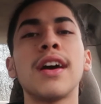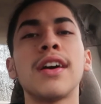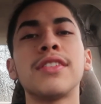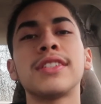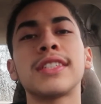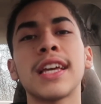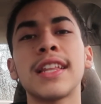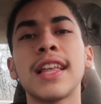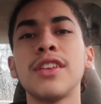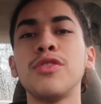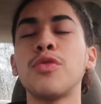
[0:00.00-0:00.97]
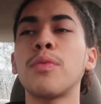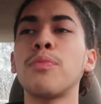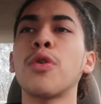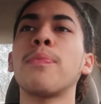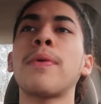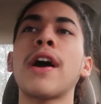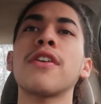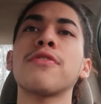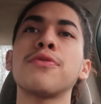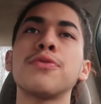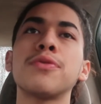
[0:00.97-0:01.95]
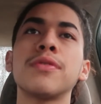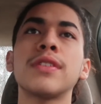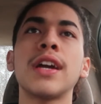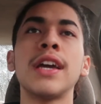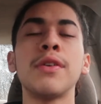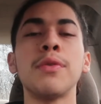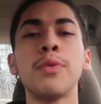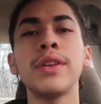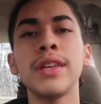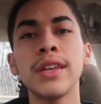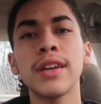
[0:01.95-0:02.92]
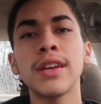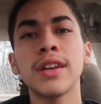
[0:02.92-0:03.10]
Understand that you are more powerful, and we